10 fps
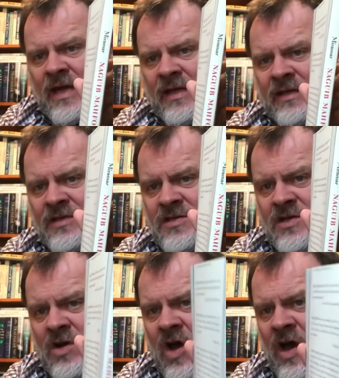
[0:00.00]
This is
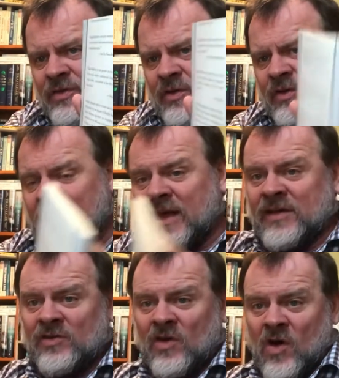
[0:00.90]
an author that
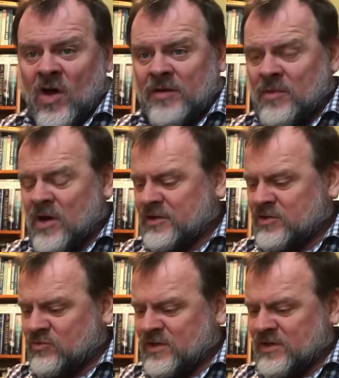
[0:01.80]
is on my
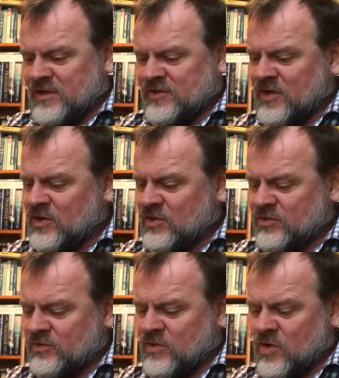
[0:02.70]
to-read list. You'll
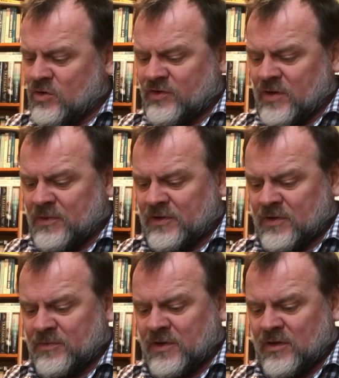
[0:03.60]
notice I picked
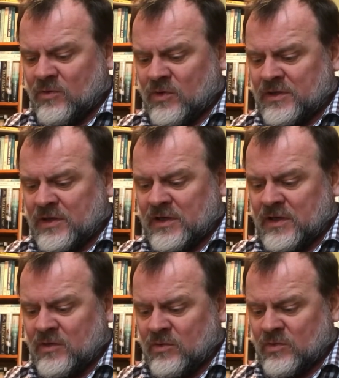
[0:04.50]
up the other one,
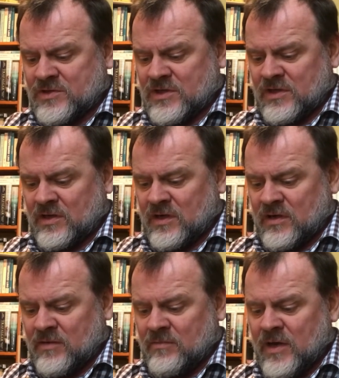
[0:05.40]
Maidak
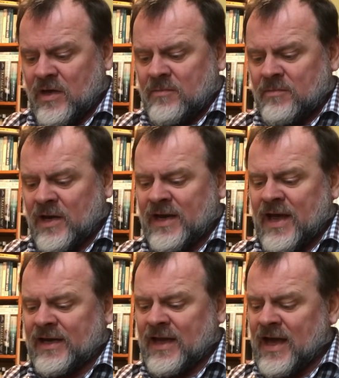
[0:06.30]

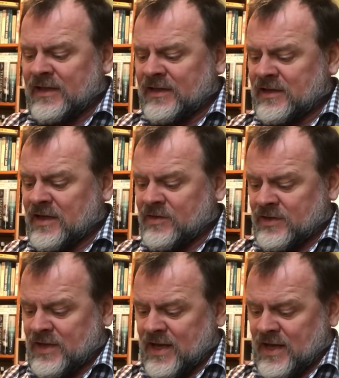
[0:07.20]
Alley, the other
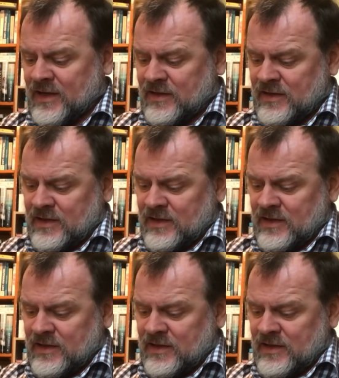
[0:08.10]
day.